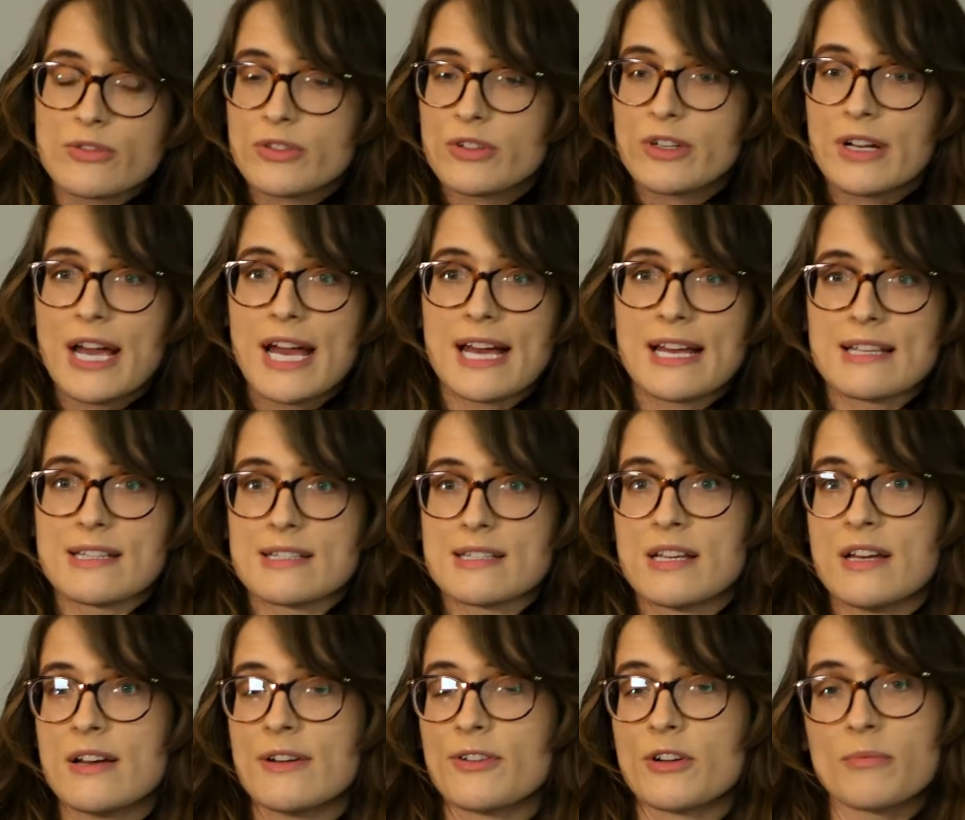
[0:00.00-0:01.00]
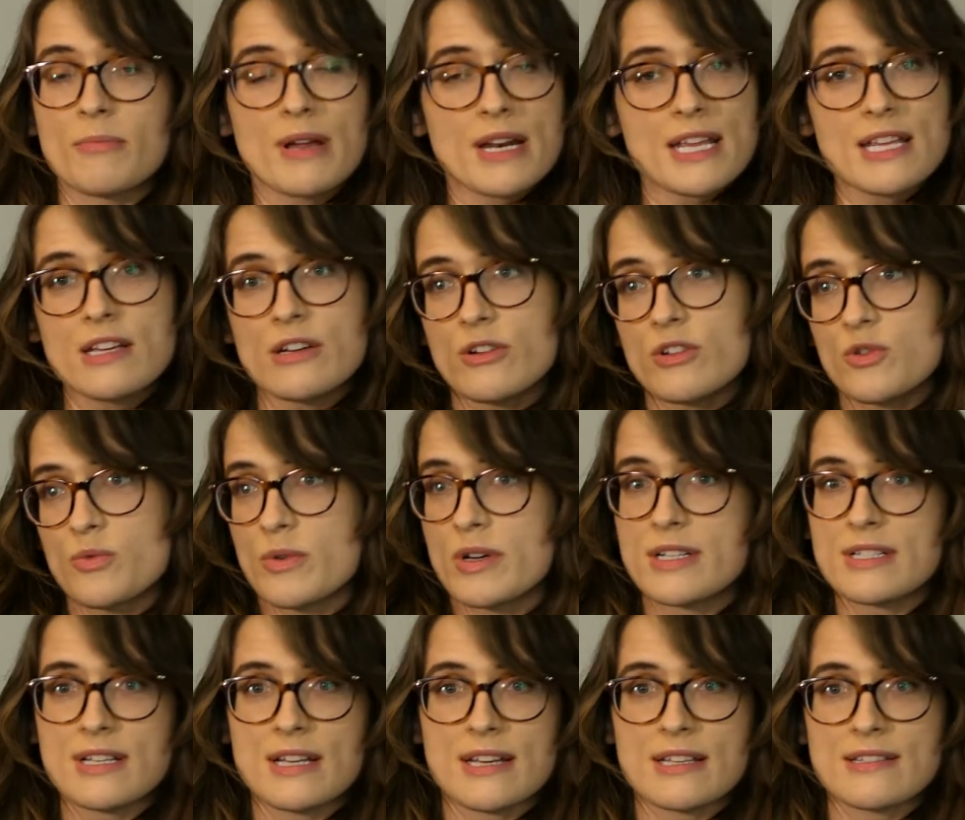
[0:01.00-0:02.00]
River has for many years
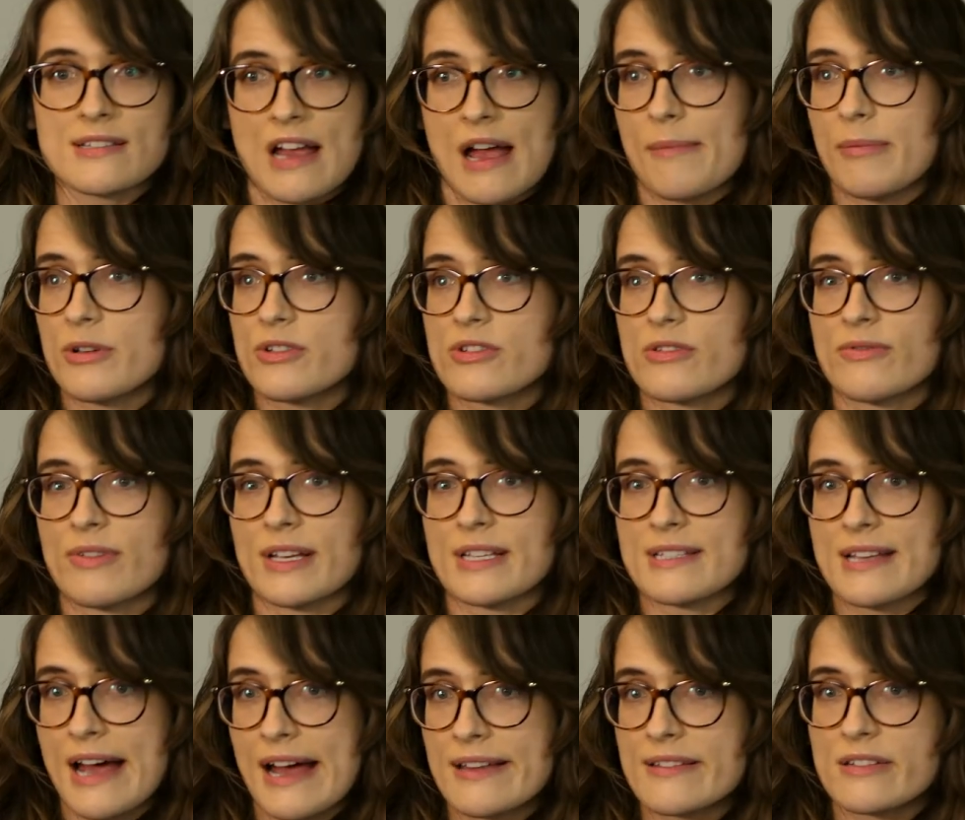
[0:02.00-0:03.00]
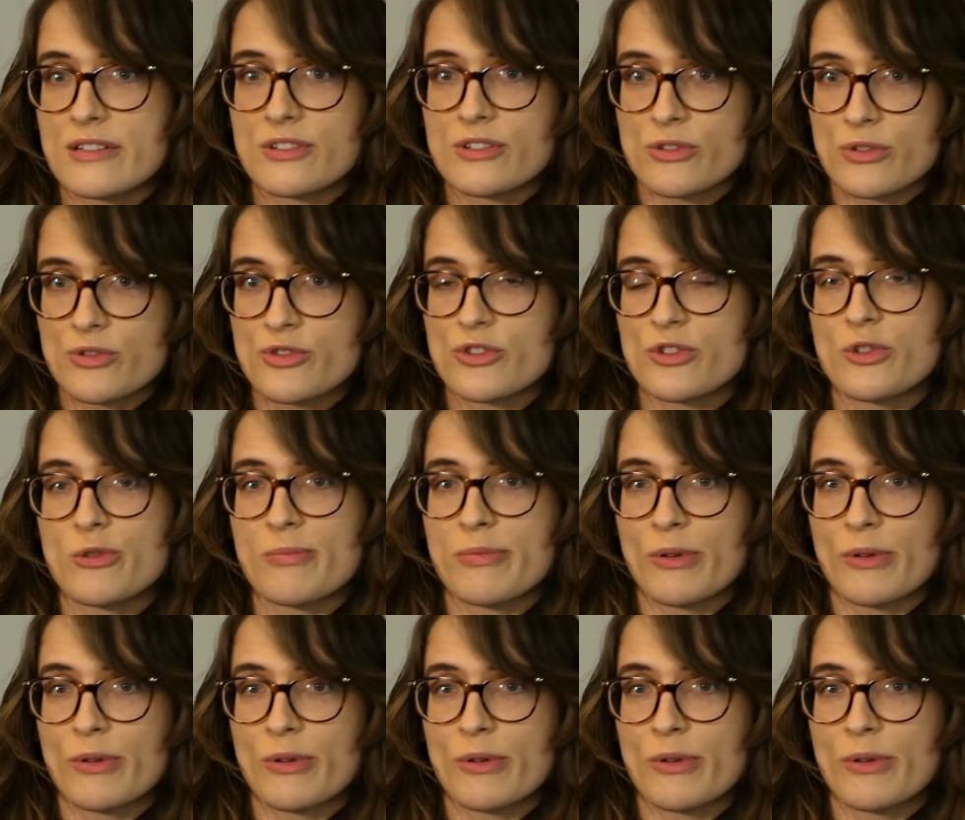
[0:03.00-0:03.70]
worked to establish a fantastic surgical